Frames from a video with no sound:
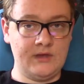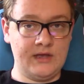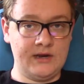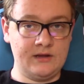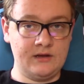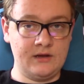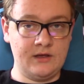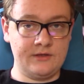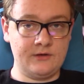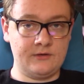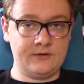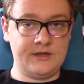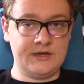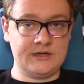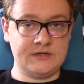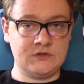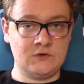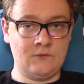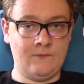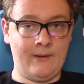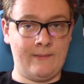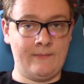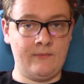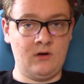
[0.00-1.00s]
And another thing to
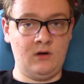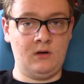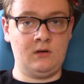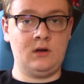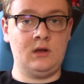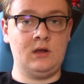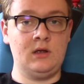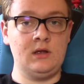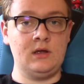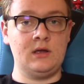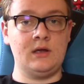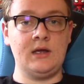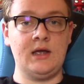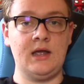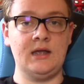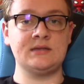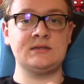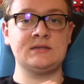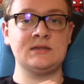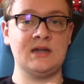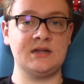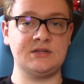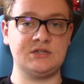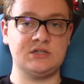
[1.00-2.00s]
remember,
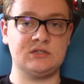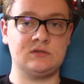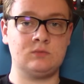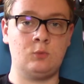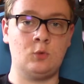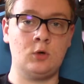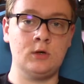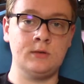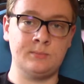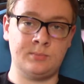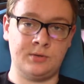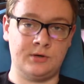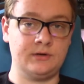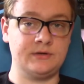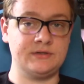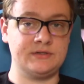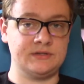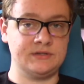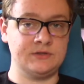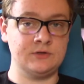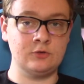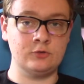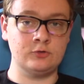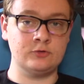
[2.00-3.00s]
it's not just one
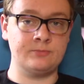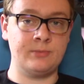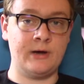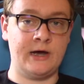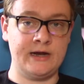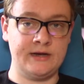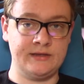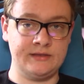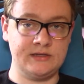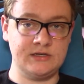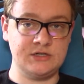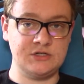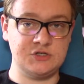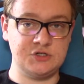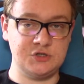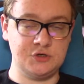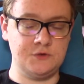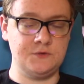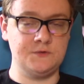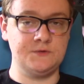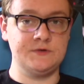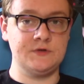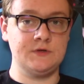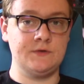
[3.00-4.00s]
person who's buying these
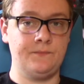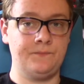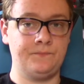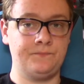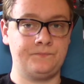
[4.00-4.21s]
shoes.